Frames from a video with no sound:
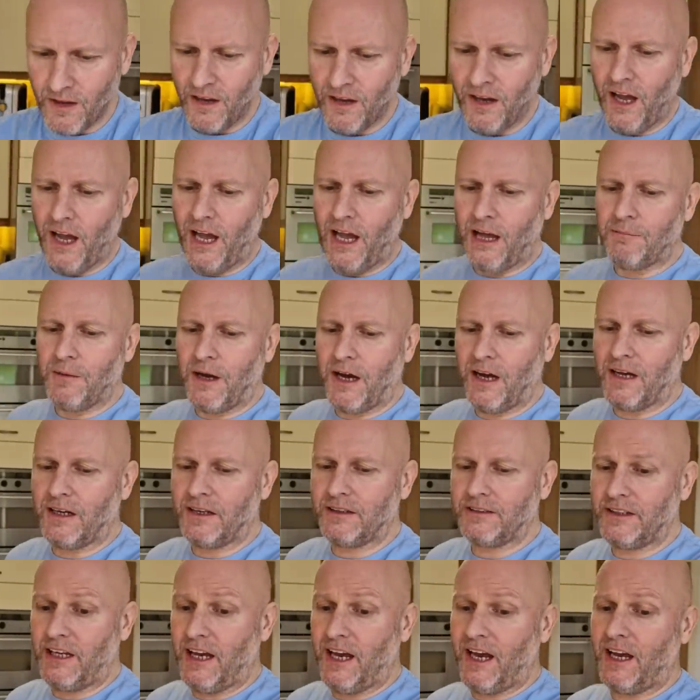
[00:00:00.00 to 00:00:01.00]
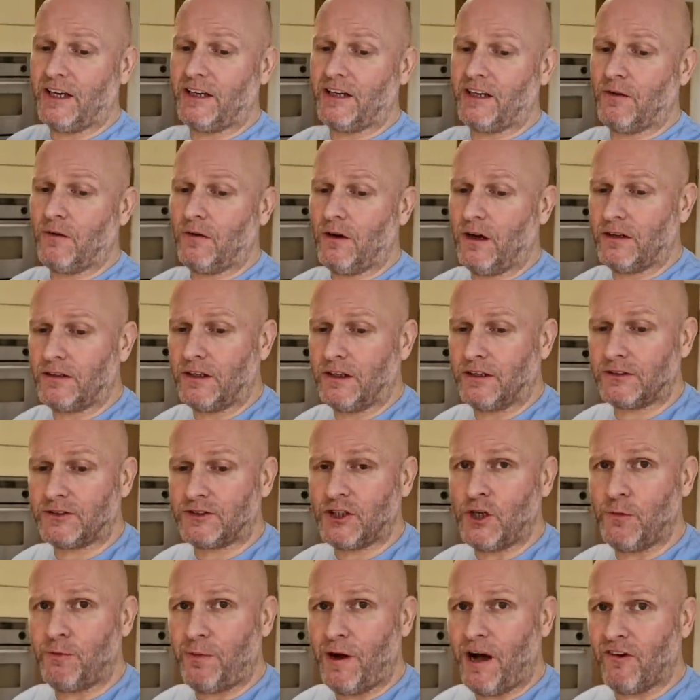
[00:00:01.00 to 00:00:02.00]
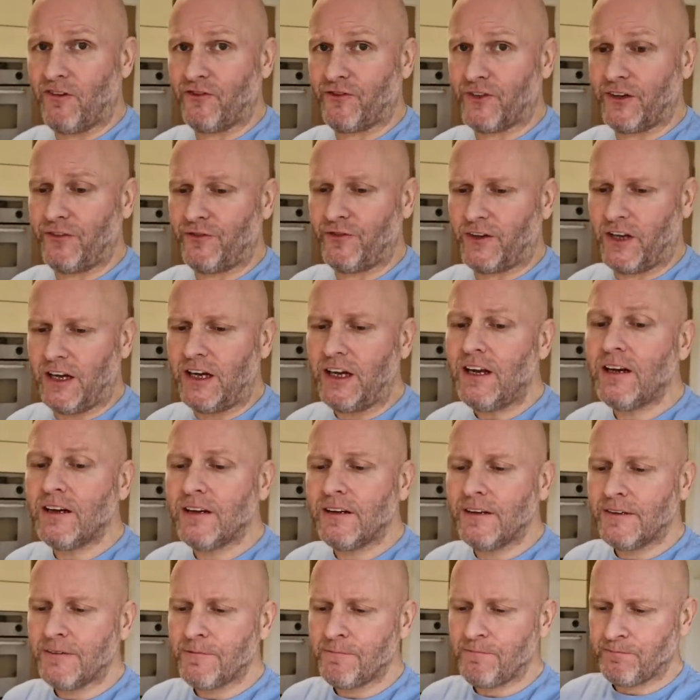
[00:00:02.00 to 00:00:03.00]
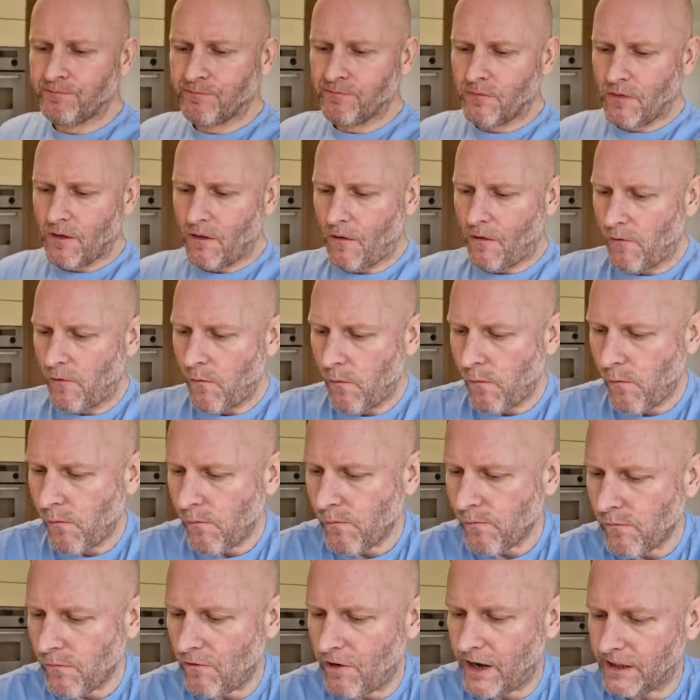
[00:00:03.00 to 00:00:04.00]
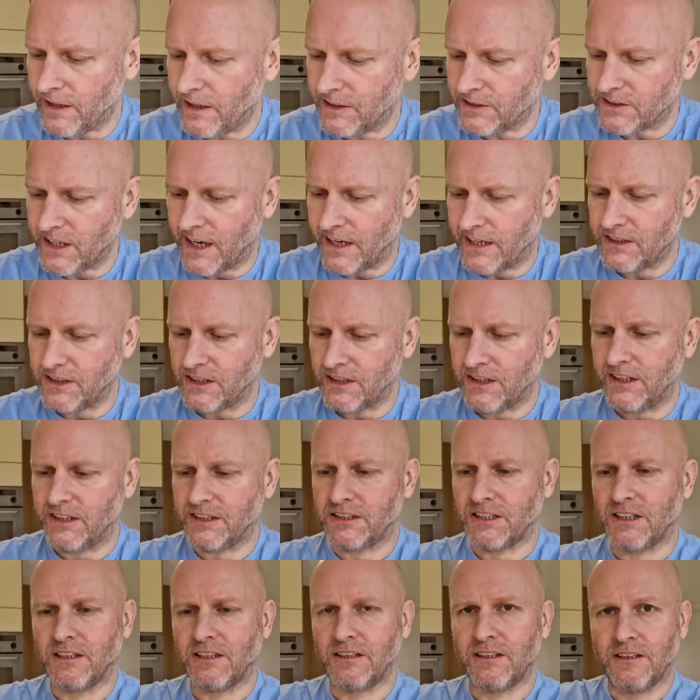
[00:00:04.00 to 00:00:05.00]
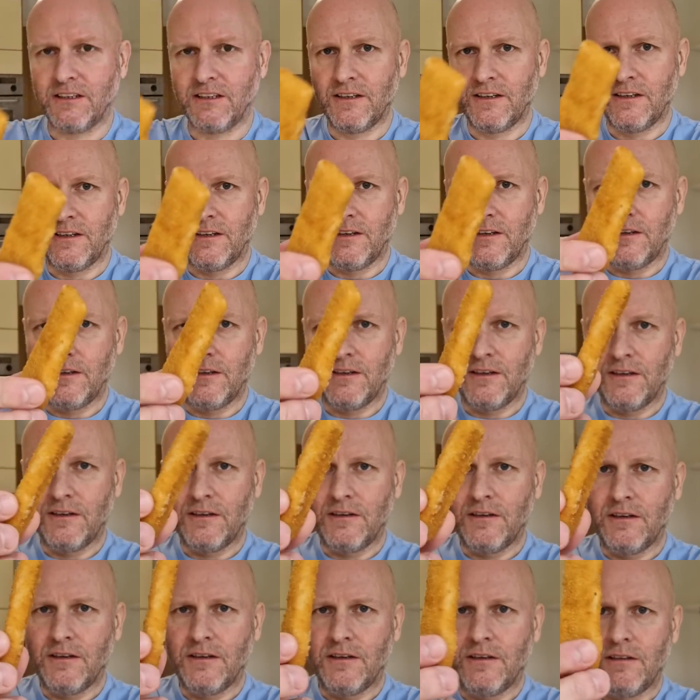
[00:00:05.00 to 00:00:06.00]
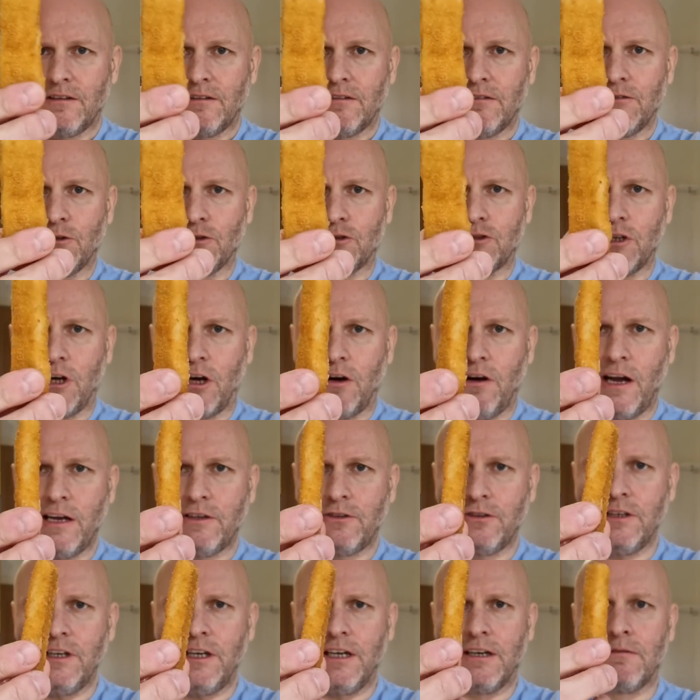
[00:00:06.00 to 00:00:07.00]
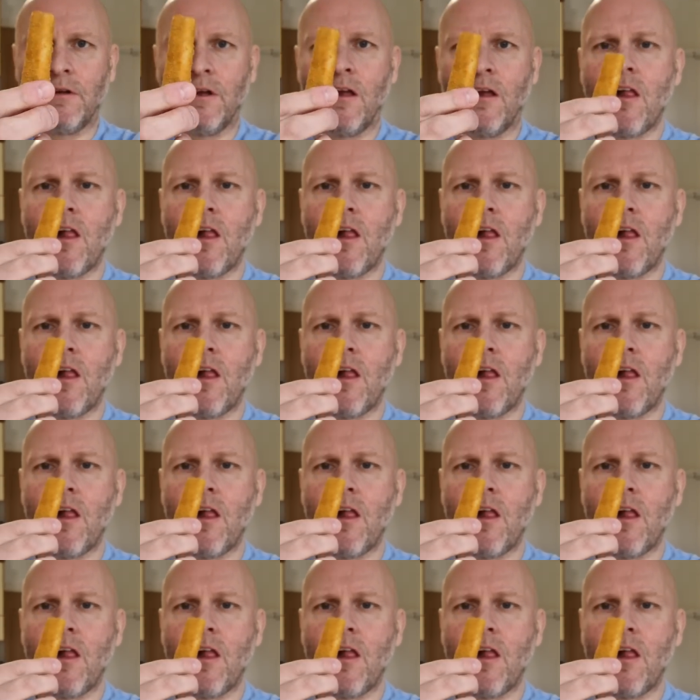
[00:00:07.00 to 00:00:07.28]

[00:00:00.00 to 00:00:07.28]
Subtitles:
And at £2.50. Right, let's get into this. Looks alright, doesn't it?